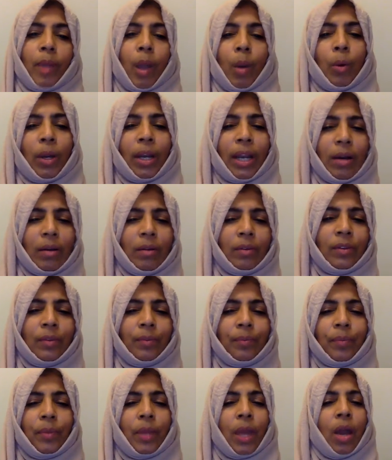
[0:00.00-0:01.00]
What else?
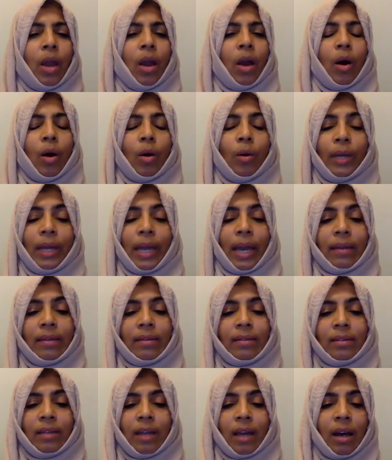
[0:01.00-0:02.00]
Oh,
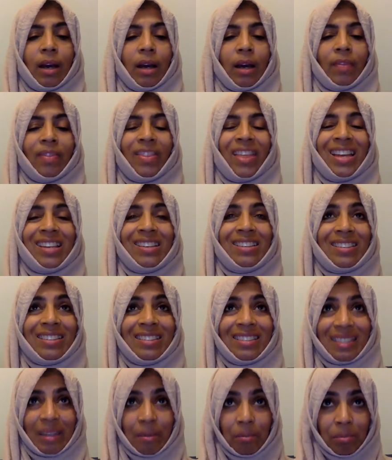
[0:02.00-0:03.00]
yes, their
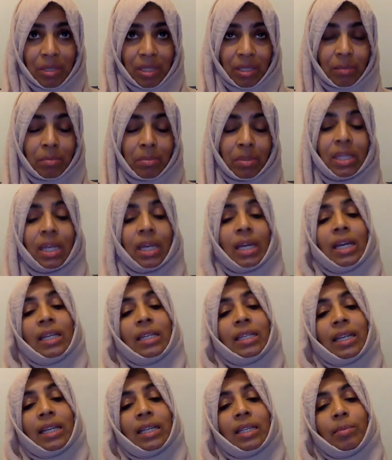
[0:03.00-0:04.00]
symptoms
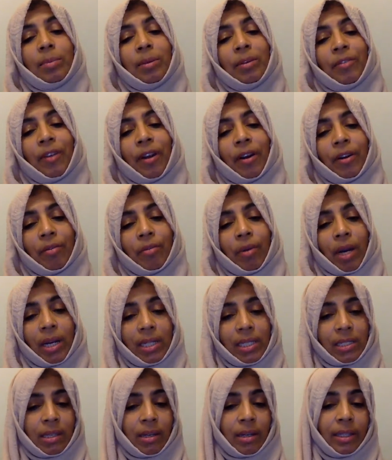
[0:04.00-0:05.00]
tend to be very
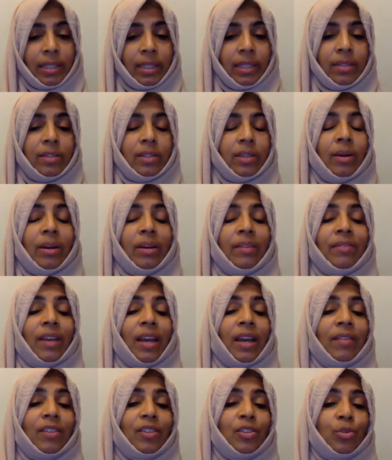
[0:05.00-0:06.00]
right-sided. So if they
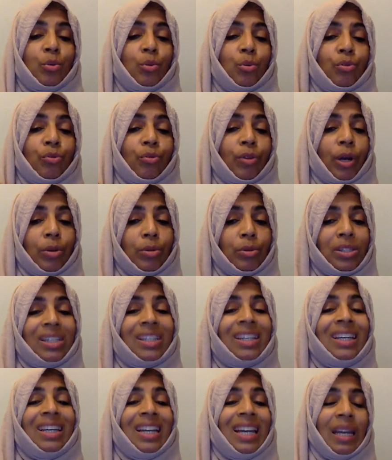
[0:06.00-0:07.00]
have a sore throat,
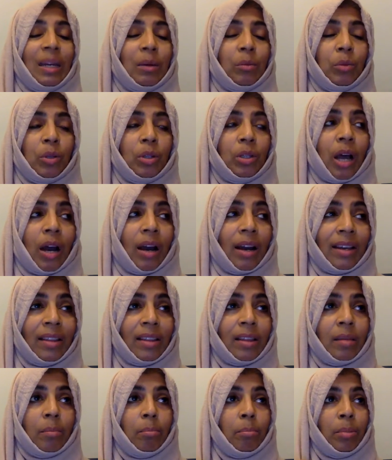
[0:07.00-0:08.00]
it will
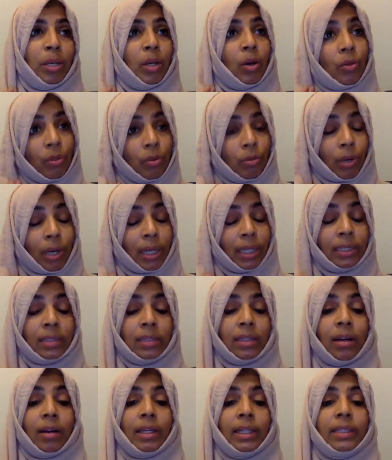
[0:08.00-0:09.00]
either be on the right
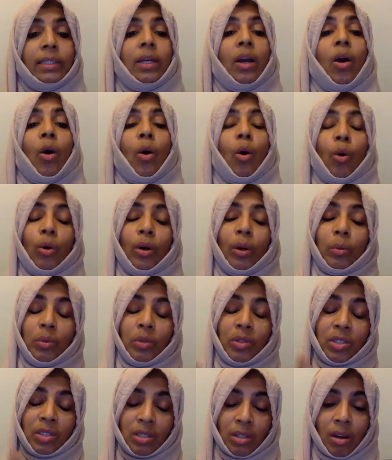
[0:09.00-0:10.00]
side or it will
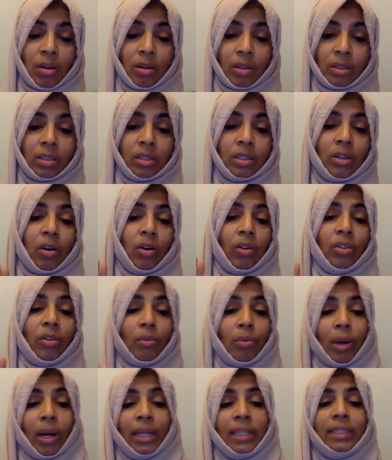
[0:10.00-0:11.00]
start on the
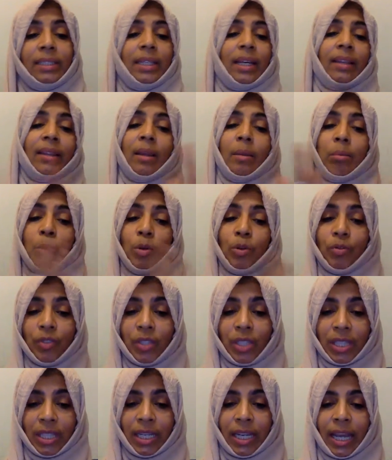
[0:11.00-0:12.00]
right and then move
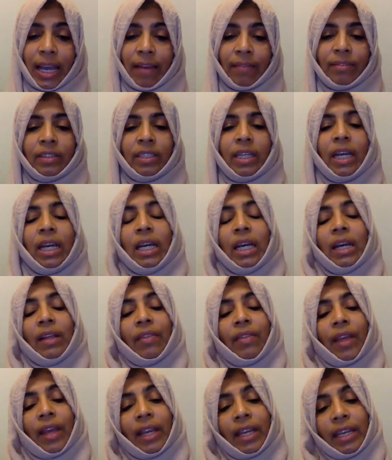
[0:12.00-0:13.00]
to the left.
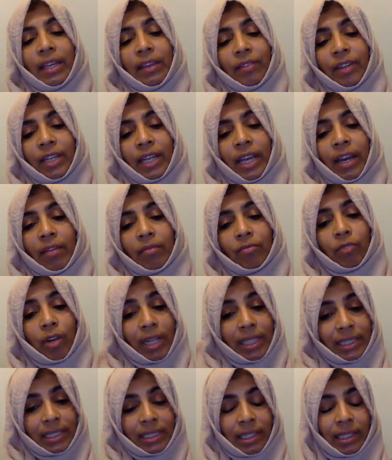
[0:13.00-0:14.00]
They even get
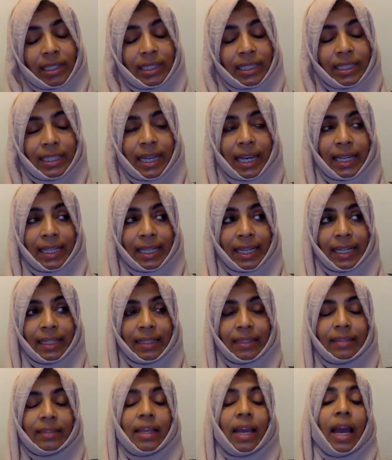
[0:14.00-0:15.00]
right-sided
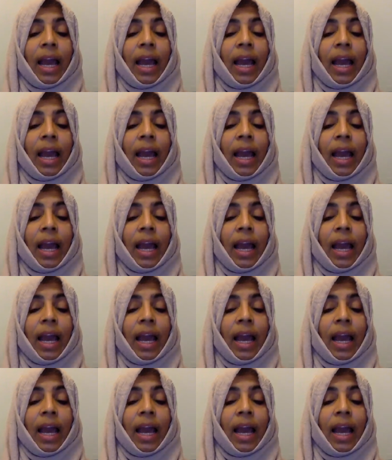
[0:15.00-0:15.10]
headaches.